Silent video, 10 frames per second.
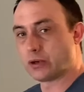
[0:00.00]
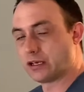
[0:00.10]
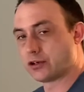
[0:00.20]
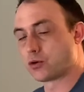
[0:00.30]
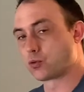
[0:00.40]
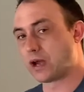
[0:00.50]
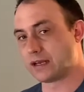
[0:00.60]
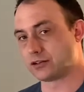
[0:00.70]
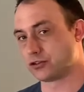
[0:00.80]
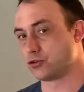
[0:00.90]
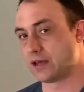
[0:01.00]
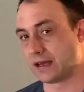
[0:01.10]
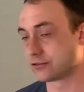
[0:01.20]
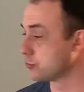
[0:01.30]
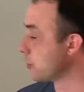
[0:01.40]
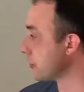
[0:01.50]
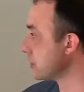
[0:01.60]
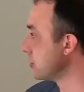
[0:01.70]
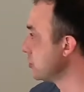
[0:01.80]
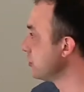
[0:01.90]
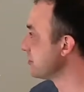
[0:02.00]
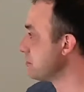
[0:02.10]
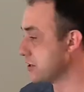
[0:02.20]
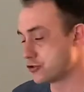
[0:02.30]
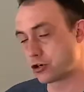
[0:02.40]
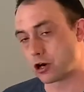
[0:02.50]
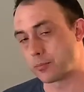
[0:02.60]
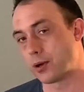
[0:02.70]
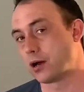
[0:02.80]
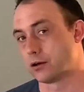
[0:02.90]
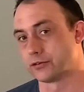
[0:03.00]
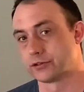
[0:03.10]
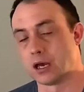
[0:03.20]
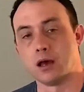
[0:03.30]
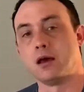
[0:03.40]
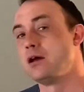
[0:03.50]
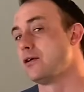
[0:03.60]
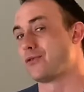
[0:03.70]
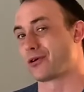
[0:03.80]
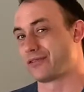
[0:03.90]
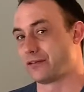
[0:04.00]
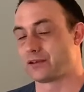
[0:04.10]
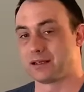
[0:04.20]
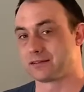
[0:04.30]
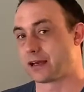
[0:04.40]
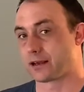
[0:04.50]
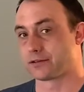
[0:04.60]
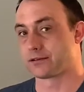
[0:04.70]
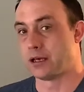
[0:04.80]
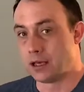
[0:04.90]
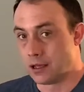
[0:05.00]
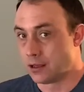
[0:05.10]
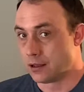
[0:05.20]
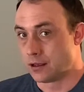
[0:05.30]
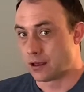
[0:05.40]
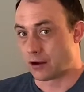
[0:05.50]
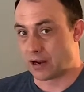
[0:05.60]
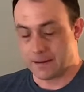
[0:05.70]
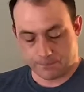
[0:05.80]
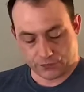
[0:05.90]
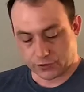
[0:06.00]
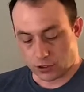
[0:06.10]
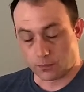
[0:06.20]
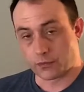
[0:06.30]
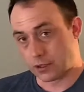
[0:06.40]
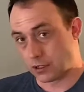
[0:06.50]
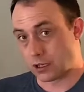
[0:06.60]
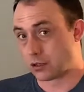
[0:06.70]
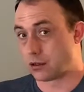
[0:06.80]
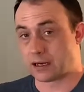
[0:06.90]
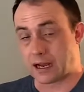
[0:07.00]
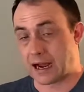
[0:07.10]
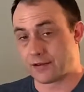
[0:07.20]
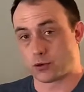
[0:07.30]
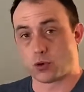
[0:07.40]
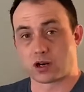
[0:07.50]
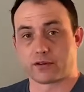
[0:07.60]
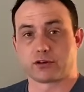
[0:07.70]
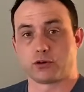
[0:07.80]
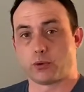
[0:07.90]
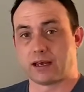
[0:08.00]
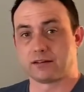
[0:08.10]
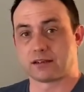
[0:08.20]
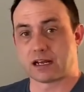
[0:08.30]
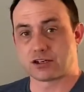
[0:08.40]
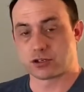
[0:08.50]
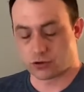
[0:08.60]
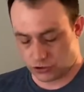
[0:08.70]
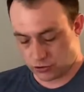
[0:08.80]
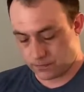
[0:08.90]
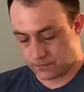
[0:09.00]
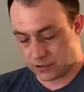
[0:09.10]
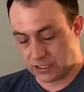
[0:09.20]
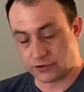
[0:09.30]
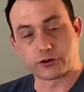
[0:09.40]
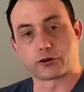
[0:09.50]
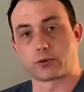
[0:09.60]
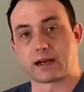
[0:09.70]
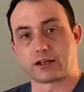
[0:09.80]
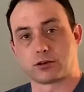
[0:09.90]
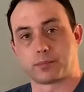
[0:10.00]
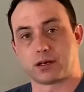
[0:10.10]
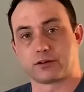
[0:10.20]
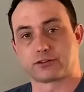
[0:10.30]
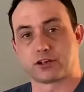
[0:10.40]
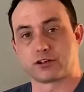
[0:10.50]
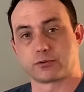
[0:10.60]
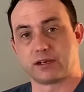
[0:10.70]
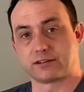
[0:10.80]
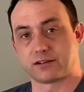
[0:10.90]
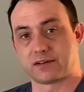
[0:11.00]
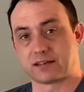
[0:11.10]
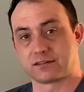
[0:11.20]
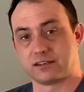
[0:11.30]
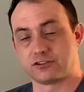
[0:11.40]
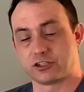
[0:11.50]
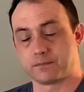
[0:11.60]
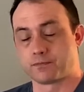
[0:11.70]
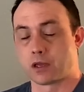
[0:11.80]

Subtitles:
can go right to that. So what we're going to do is measure our pulse for 15 seconds. All right, so either one of the two ways that I showed you, either your radial pulse on your wrist, if that's easier,